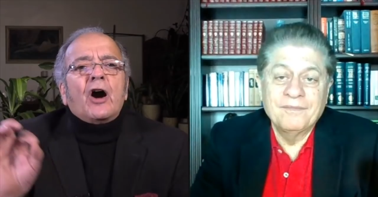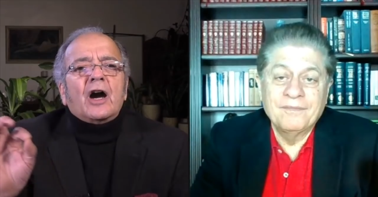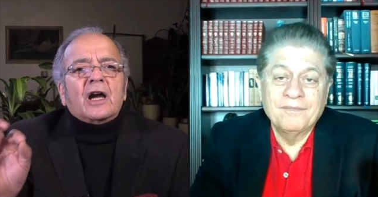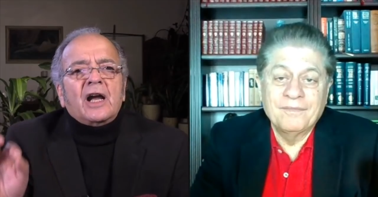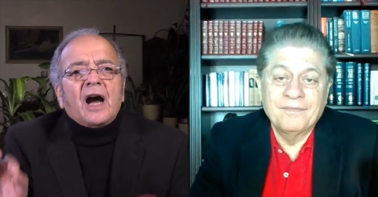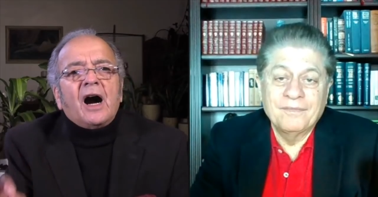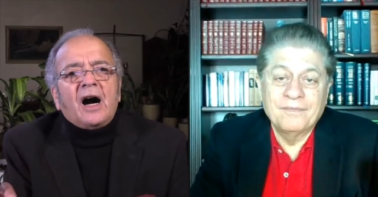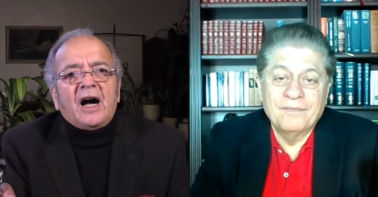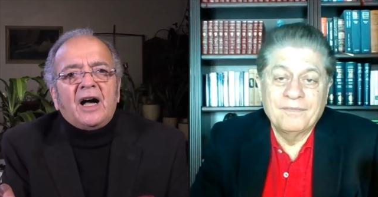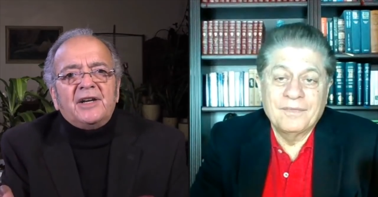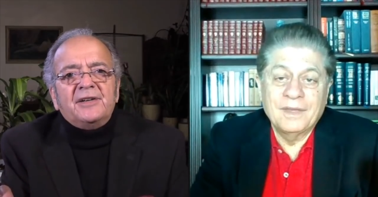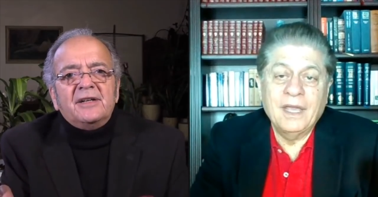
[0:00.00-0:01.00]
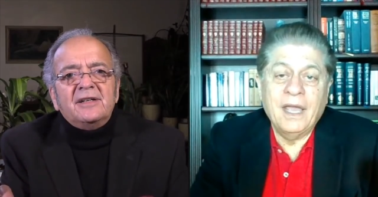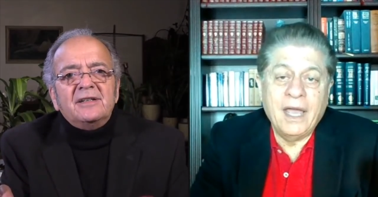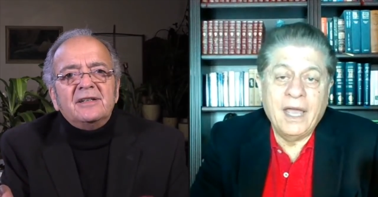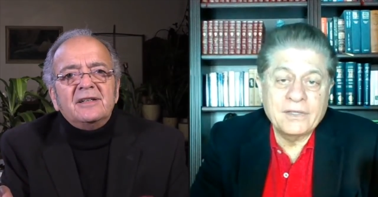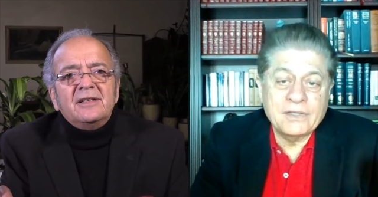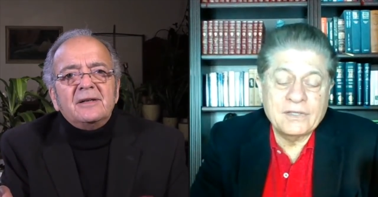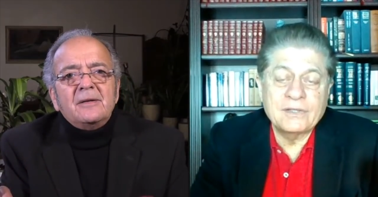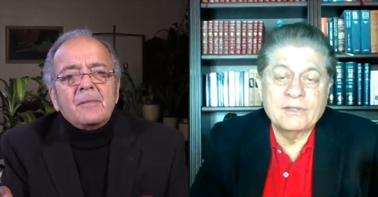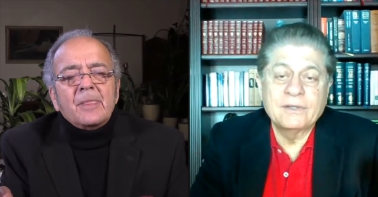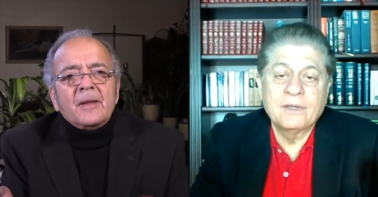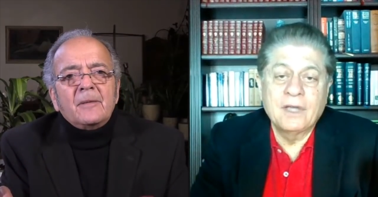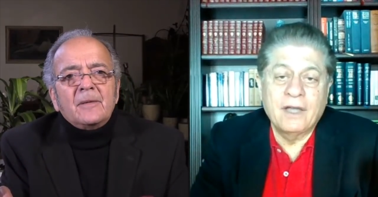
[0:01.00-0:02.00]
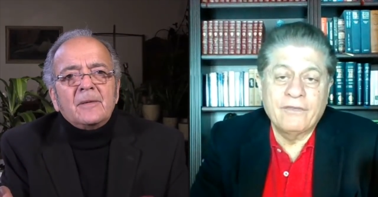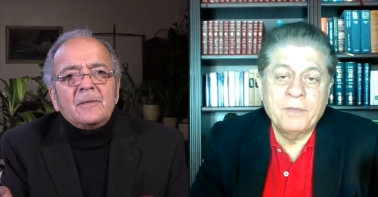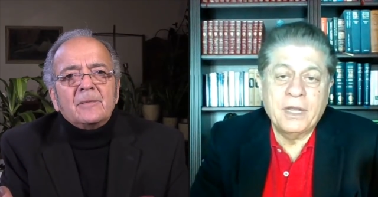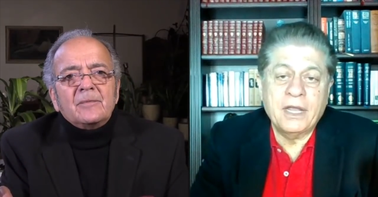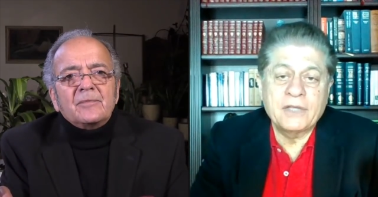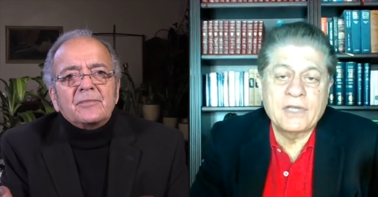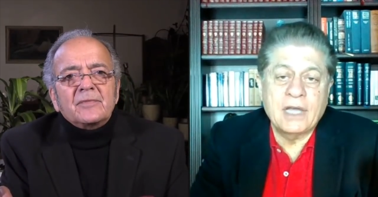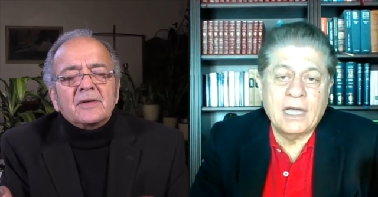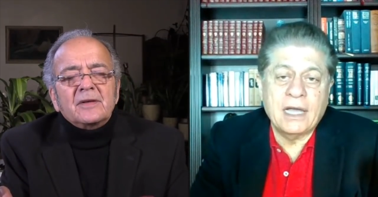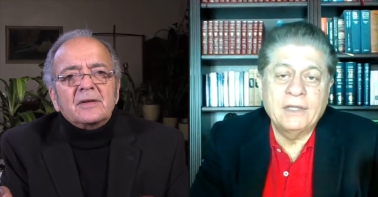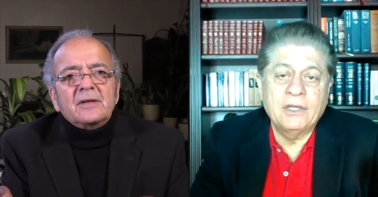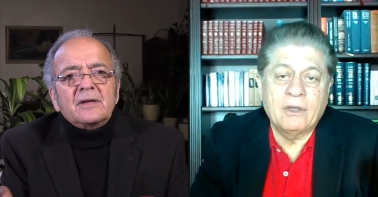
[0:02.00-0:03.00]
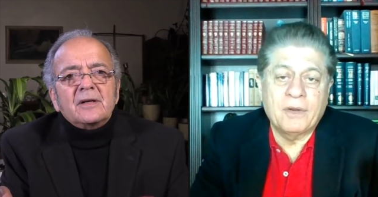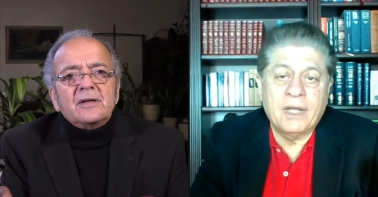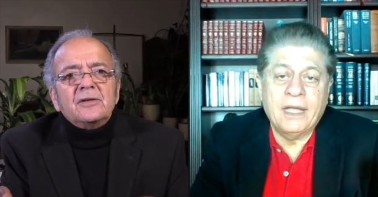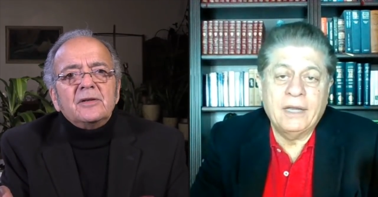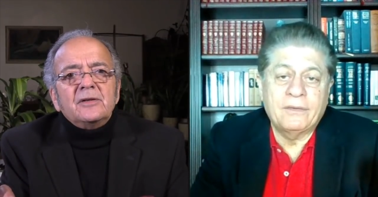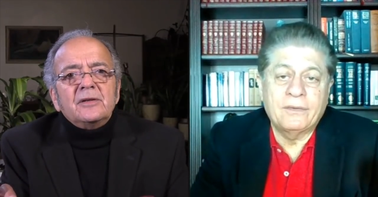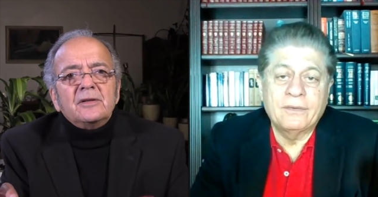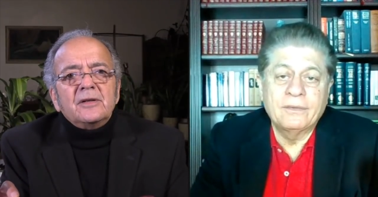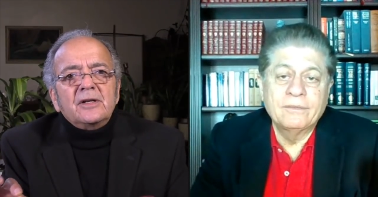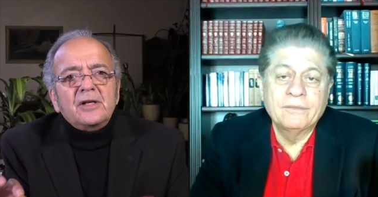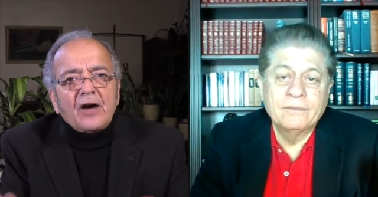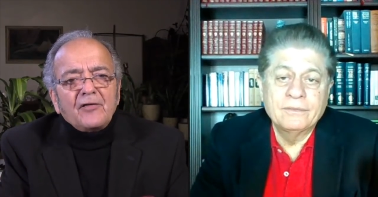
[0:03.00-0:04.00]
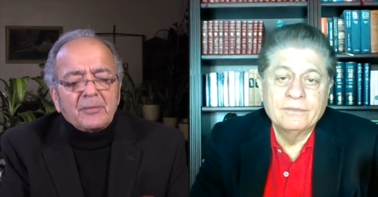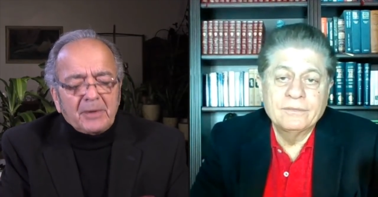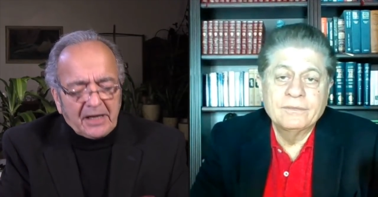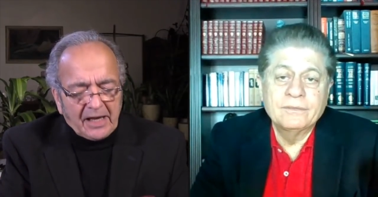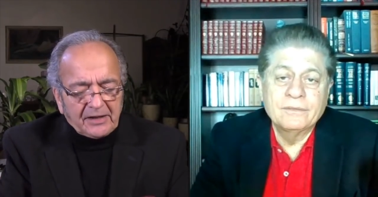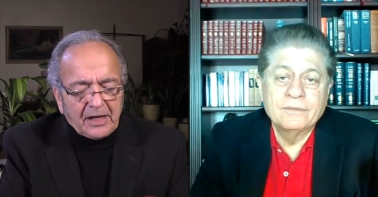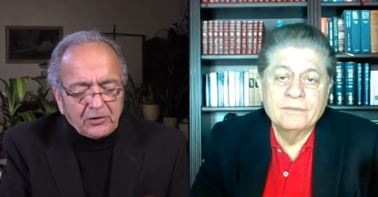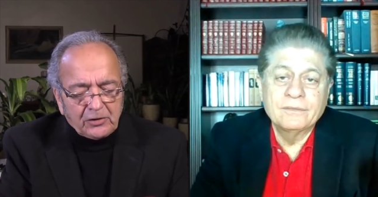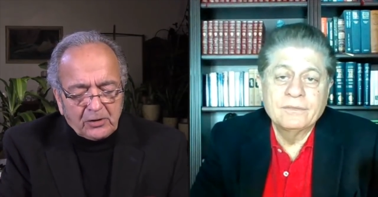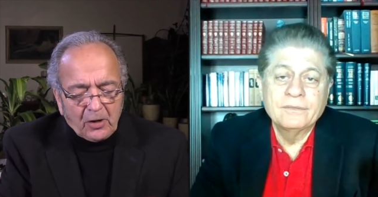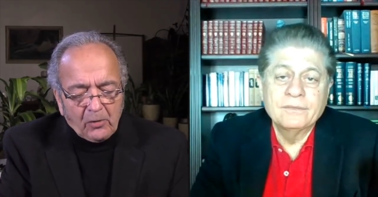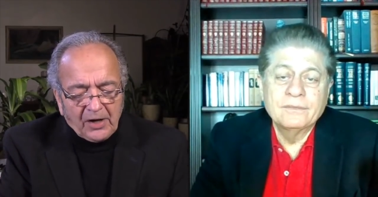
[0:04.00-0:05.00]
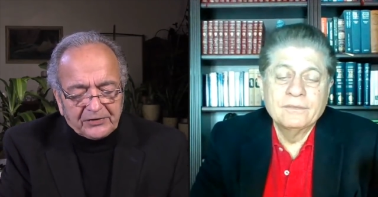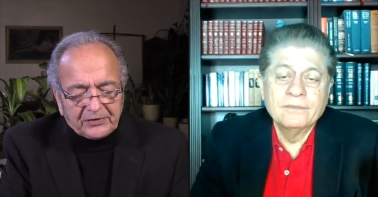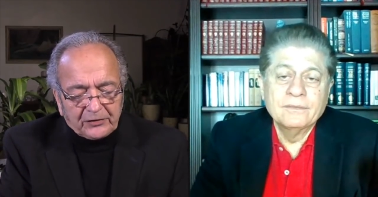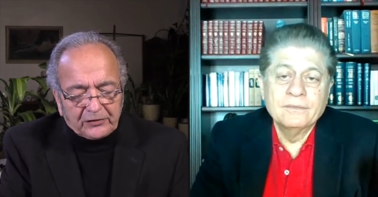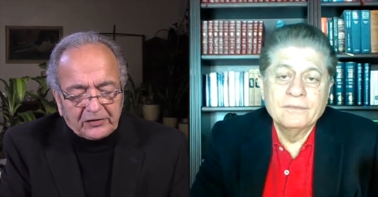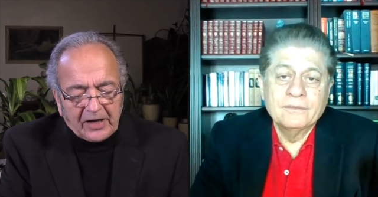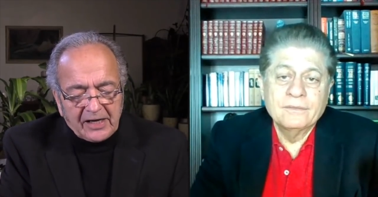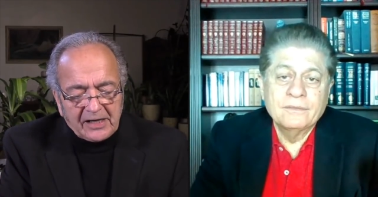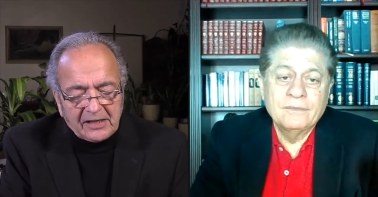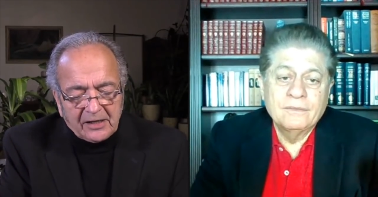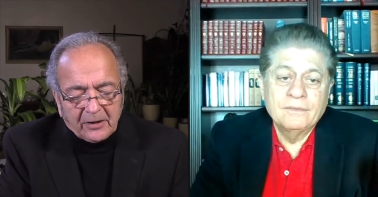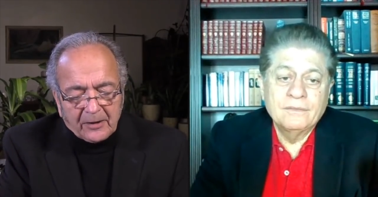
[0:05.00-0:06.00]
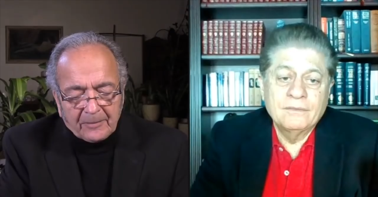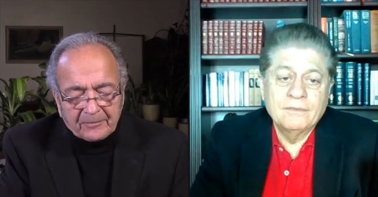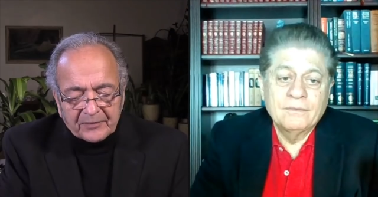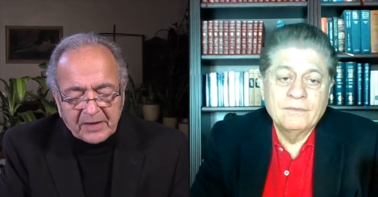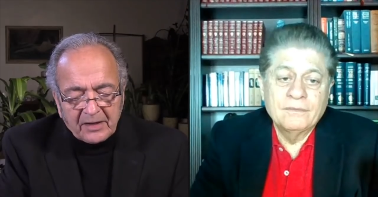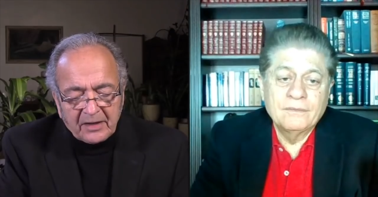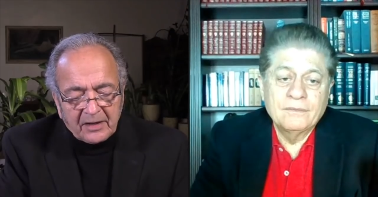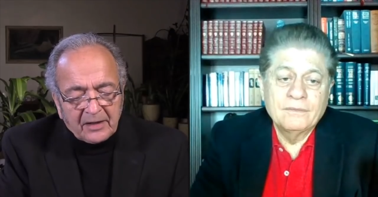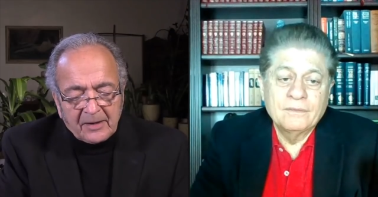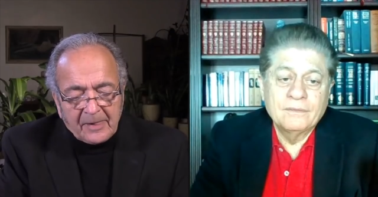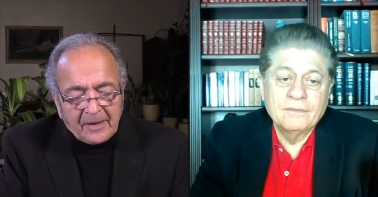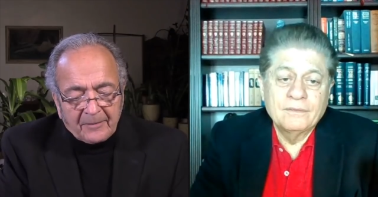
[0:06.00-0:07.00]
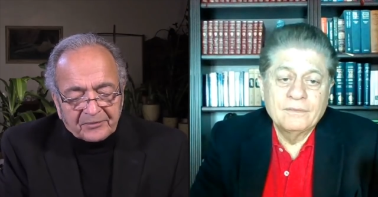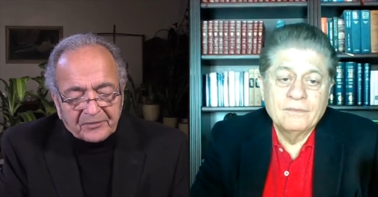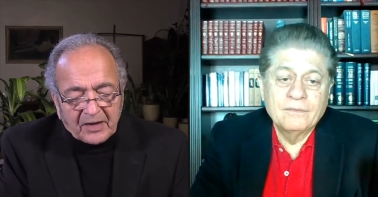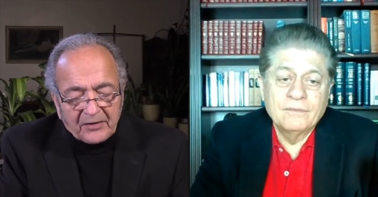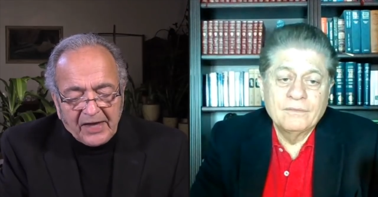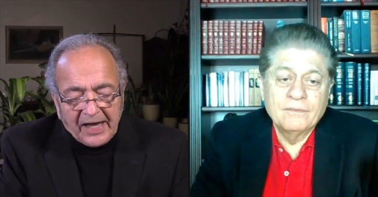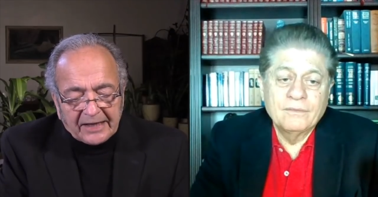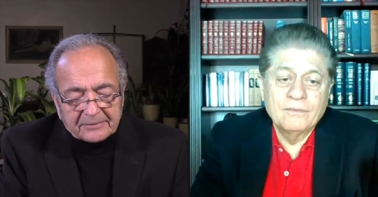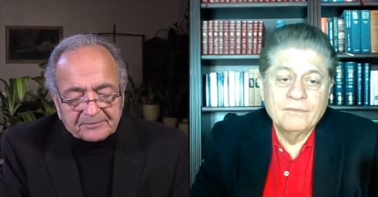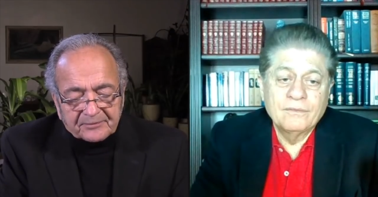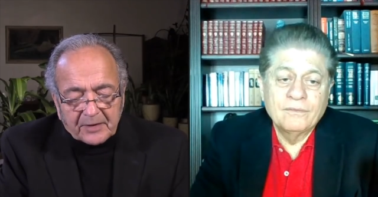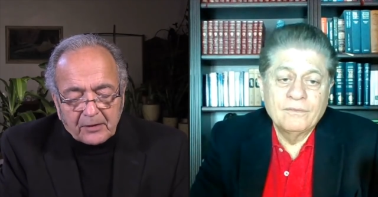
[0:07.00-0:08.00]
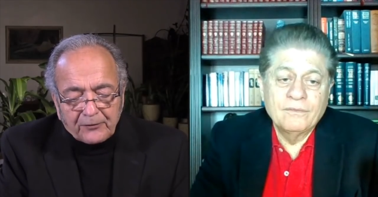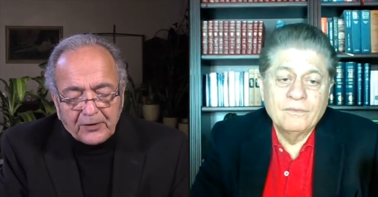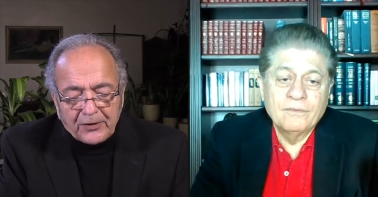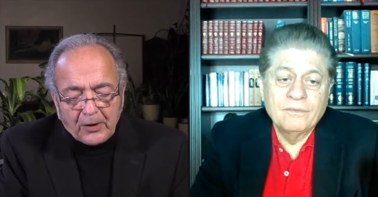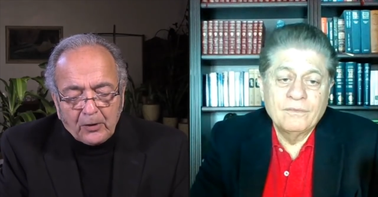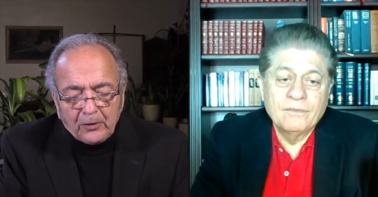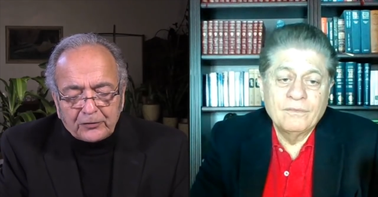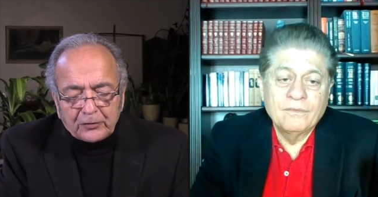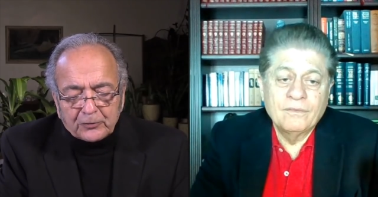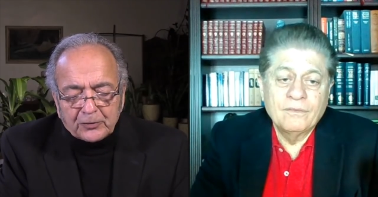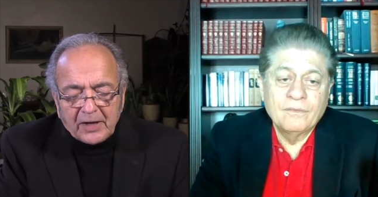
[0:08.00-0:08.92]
Speaker 1: God.
Speaker 2: Yes. Government as God. You're right.
Speaker 1: The government. And then you go on to say here that for those who do not